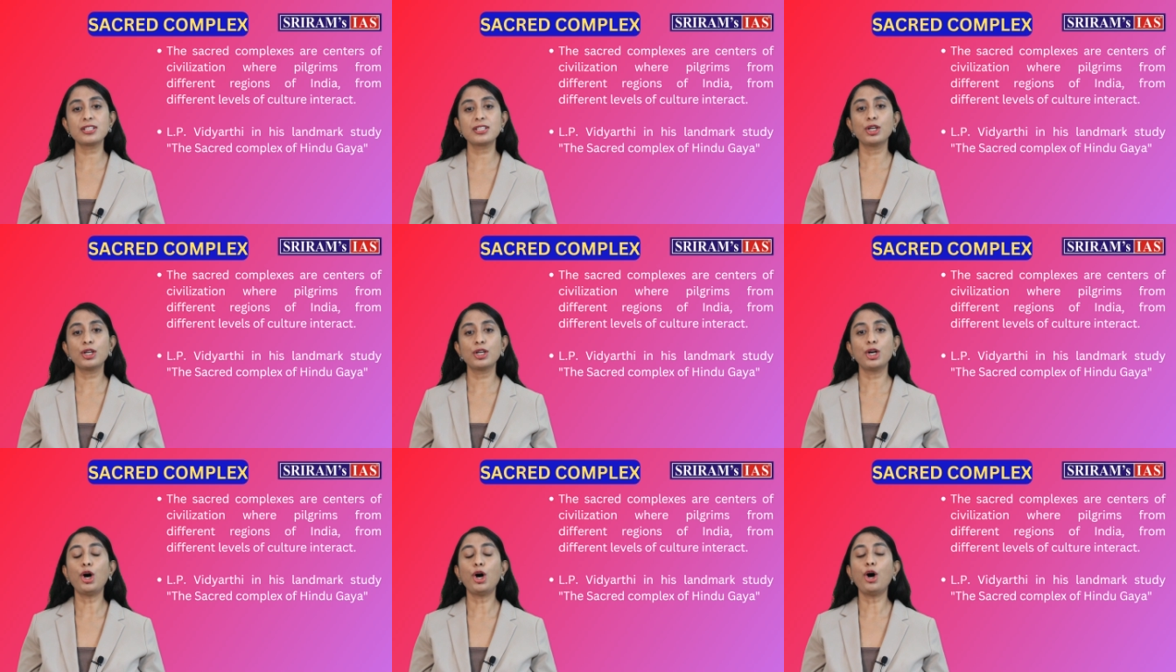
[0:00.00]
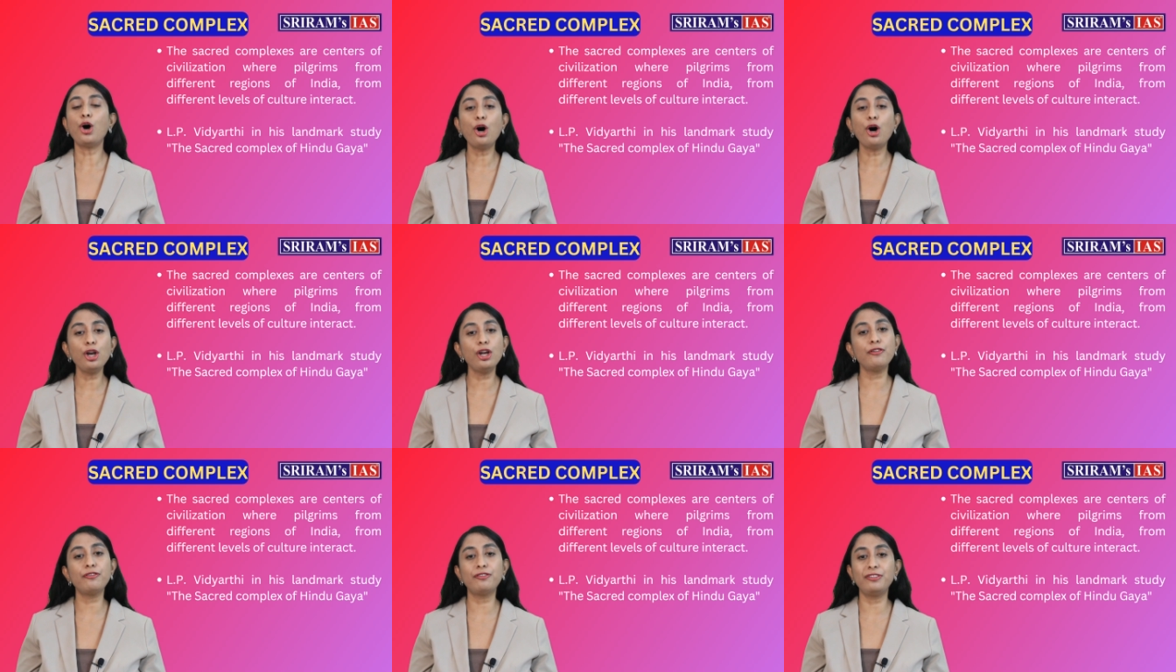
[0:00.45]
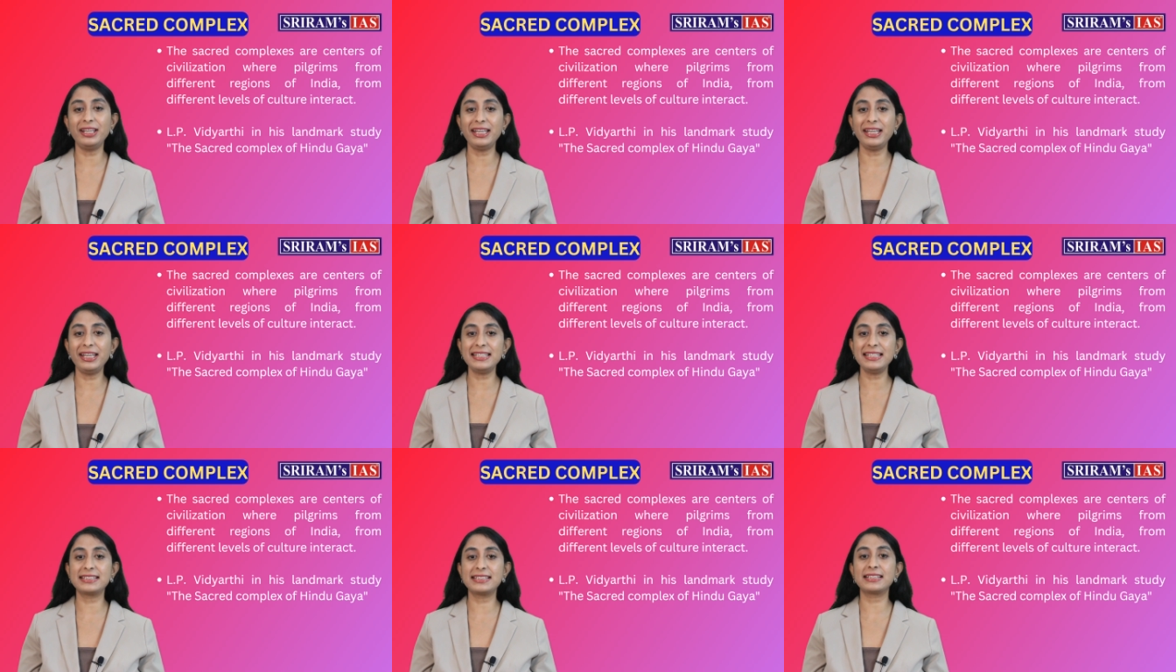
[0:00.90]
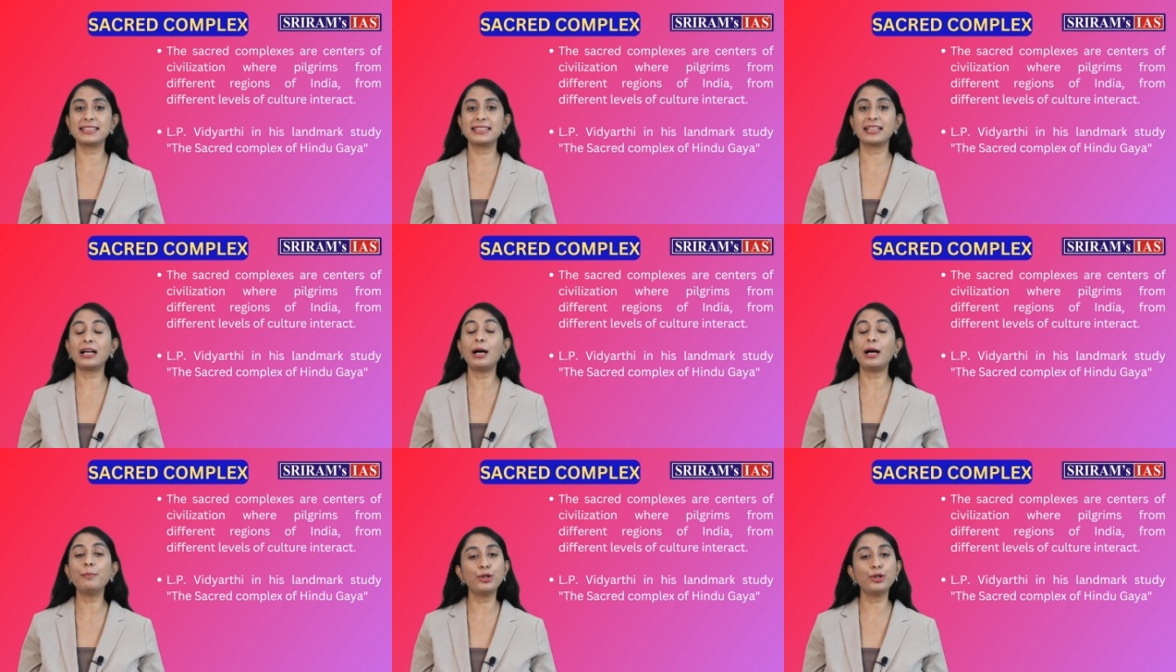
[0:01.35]
all of these come
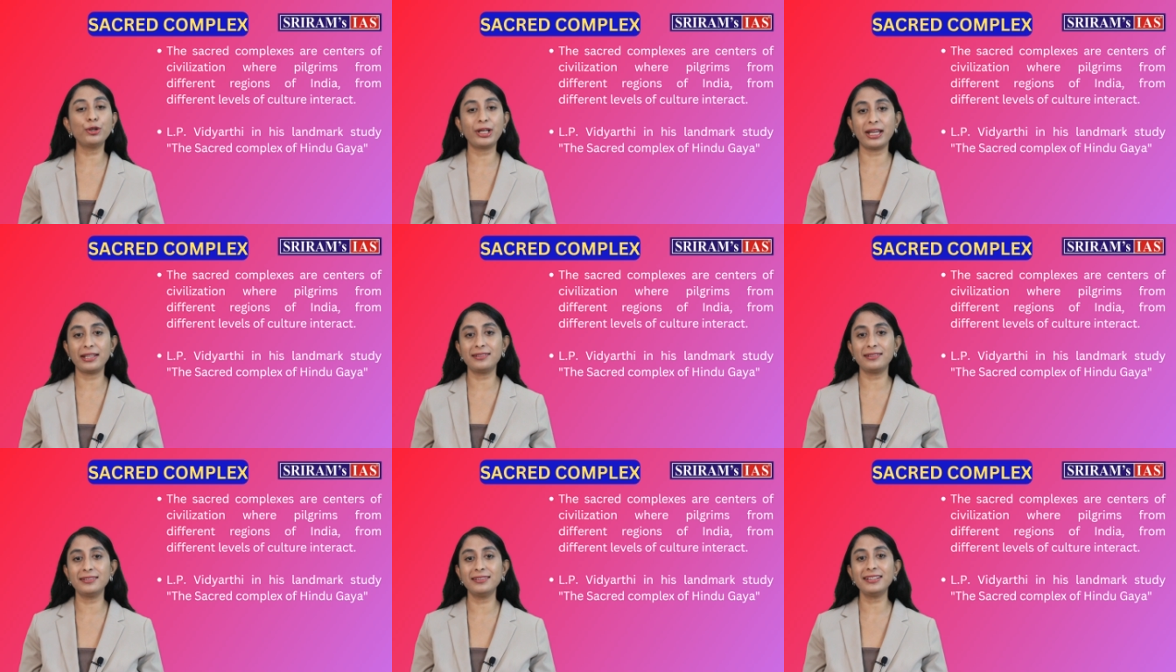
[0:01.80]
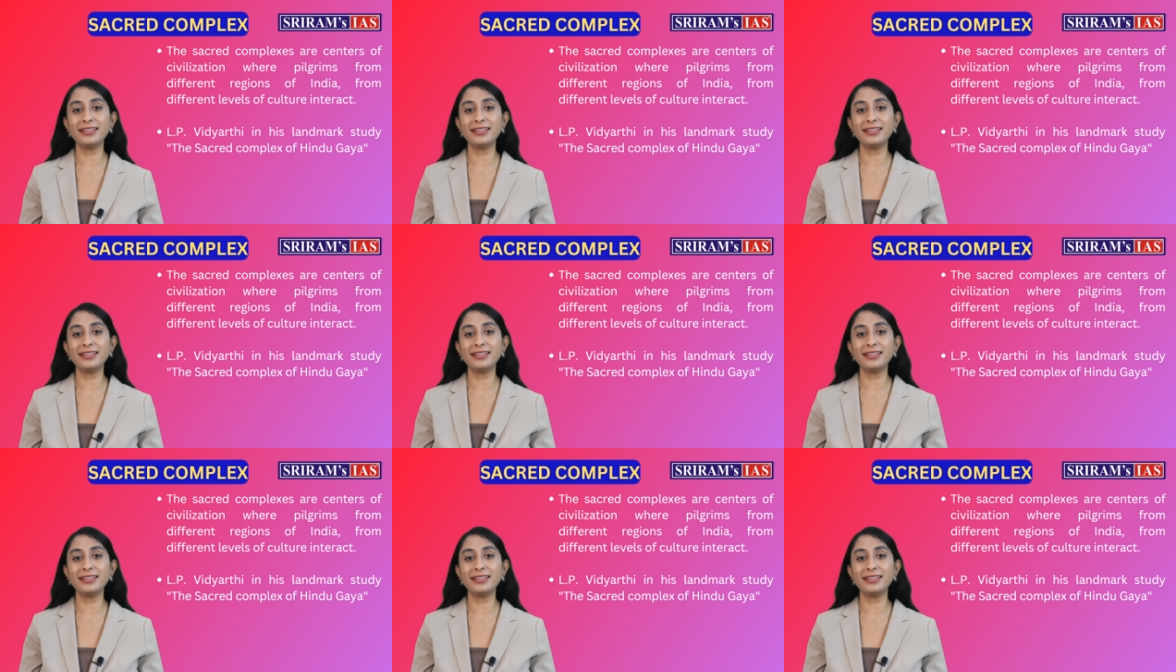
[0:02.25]
together